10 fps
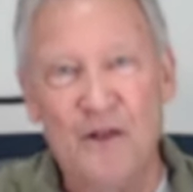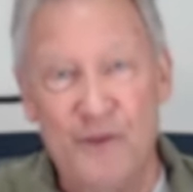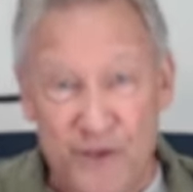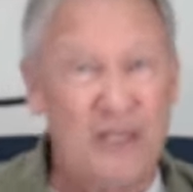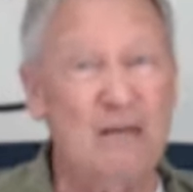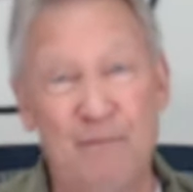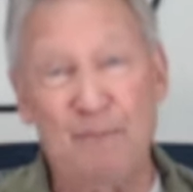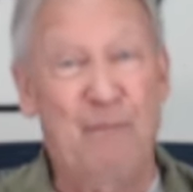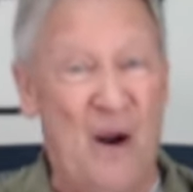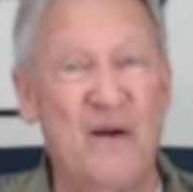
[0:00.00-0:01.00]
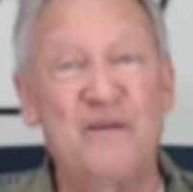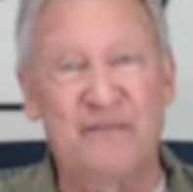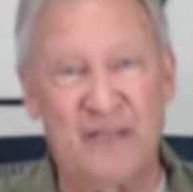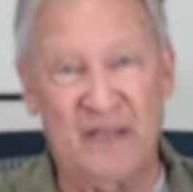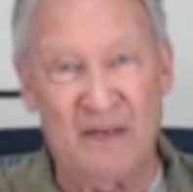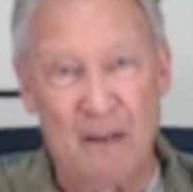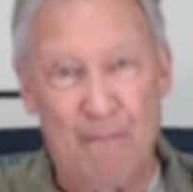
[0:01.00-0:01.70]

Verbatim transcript: You can be part of it.